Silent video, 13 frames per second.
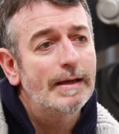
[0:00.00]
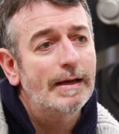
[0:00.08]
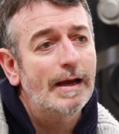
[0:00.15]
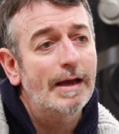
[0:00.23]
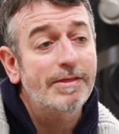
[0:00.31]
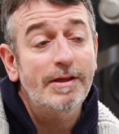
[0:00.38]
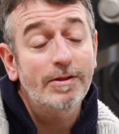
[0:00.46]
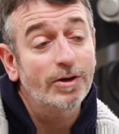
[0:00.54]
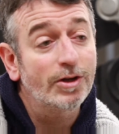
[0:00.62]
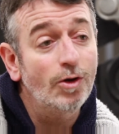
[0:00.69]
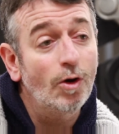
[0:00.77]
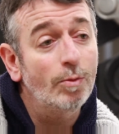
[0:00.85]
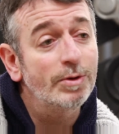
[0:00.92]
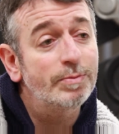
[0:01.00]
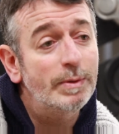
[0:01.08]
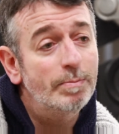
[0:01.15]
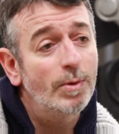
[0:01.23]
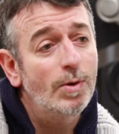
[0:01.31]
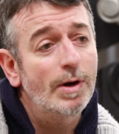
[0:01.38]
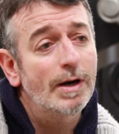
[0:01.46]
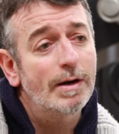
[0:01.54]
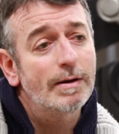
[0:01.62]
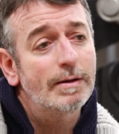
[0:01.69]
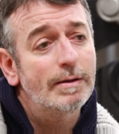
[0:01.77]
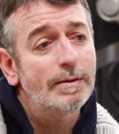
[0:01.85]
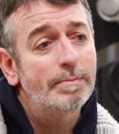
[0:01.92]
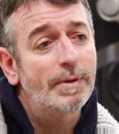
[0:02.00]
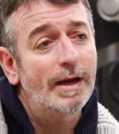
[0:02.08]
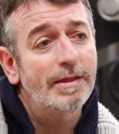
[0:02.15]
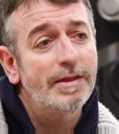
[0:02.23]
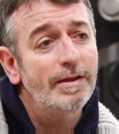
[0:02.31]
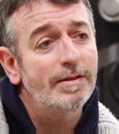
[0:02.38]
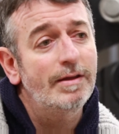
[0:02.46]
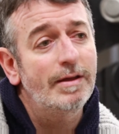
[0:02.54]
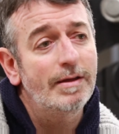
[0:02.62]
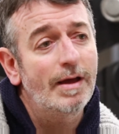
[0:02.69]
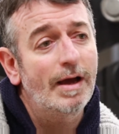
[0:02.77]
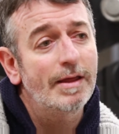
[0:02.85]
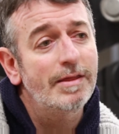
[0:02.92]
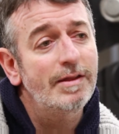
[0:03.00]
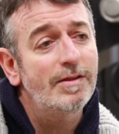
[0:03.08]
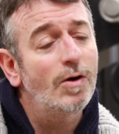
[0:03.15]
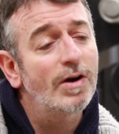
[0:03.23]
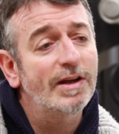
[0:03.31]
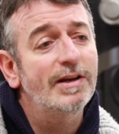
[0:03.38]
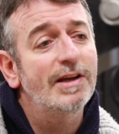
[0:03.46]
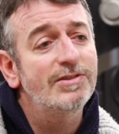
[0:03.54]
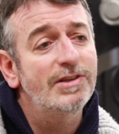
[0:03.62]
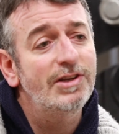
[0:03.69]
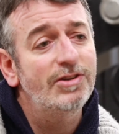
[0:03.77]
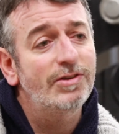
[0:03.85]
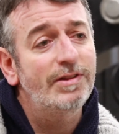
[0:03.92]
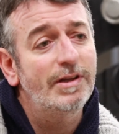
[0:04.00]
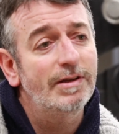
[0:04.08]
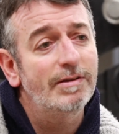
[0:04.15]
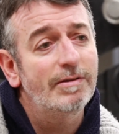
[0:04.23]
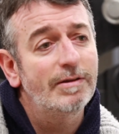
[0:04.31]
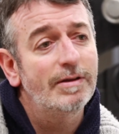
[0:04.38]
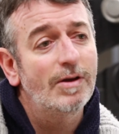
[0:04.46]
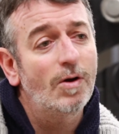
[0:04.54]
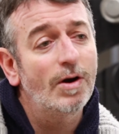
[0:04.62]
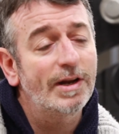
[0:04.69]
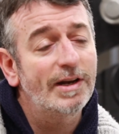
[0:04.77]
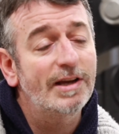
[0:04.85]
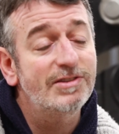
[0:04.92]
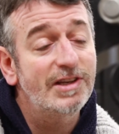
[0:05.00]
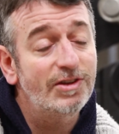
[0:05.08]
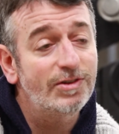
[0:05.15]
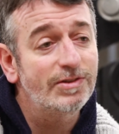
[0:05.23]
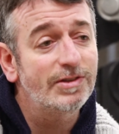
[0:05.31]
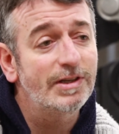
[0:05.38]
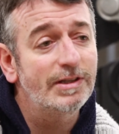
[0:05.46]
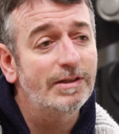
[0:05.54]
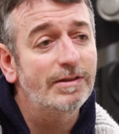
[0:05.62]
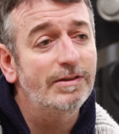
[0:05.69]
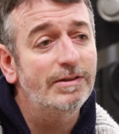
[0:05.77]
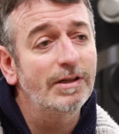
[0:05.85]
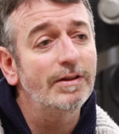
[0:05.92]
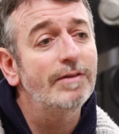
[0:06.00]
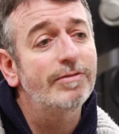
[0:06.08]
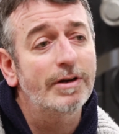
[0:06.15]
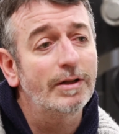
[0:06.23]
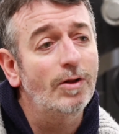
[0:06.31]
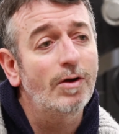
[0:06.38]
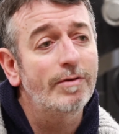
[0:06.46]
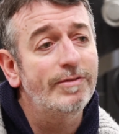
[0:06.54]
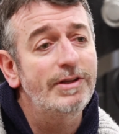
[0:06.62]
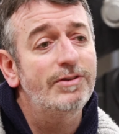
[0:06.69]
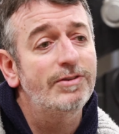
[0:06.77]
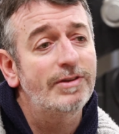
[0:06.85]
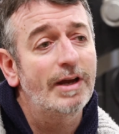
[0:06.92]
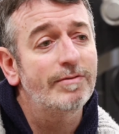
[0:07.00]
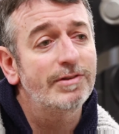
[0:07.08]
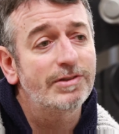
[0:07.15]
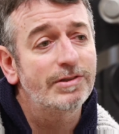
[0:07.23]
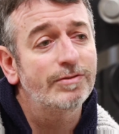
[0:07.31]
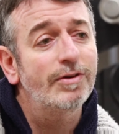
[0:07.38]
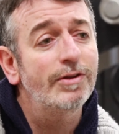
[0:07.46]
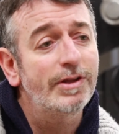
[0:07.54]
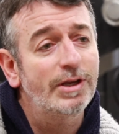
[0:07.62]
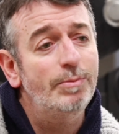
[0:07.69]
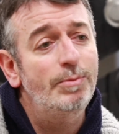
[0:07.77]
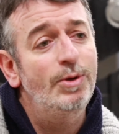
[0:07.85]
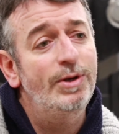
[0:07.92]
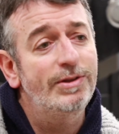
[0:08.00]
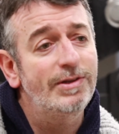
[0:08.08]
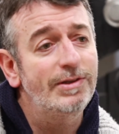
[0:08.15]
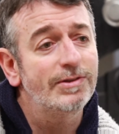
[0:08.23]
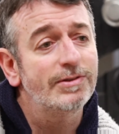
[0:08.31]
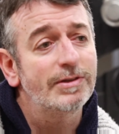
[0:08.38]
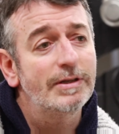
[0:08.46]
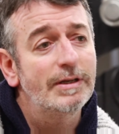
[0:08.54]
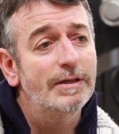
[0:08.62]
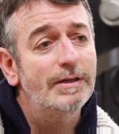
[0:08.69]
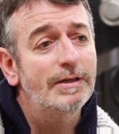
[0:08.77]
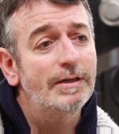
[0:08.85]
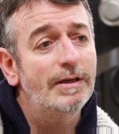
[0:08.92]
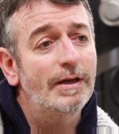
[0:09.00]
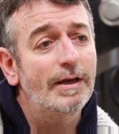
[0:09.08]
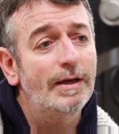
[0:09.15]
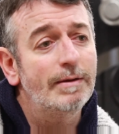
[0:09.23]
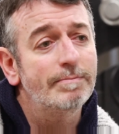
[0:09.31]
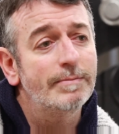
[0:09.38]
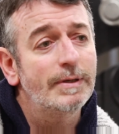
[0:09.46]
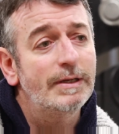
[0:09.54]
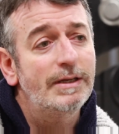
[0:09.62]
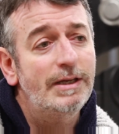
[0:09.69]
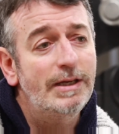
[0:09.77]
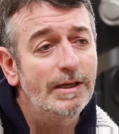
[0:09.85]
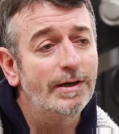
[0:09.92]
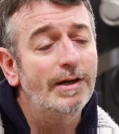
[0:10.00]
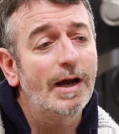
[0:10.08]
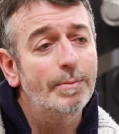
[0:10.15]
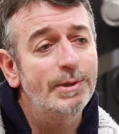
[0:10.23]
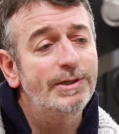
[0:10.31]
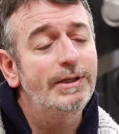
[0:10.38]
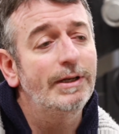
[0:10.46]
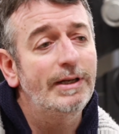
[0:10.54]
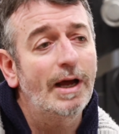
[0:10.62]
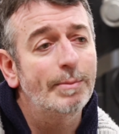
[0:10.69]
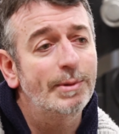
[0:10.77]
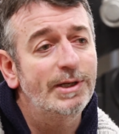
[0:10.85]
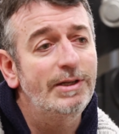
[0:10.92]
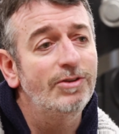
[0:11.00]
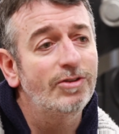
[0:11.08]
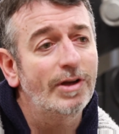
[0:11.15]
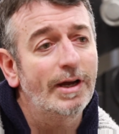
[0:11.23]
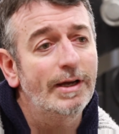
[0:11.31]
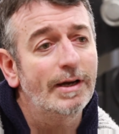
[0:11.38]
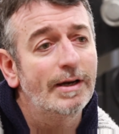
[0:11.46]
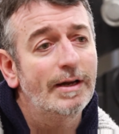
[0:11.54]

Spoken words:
I think there can always be more. But I think the organisations that deliver a lot of these services for the communities here in Aberdeen and Aberdeenshire,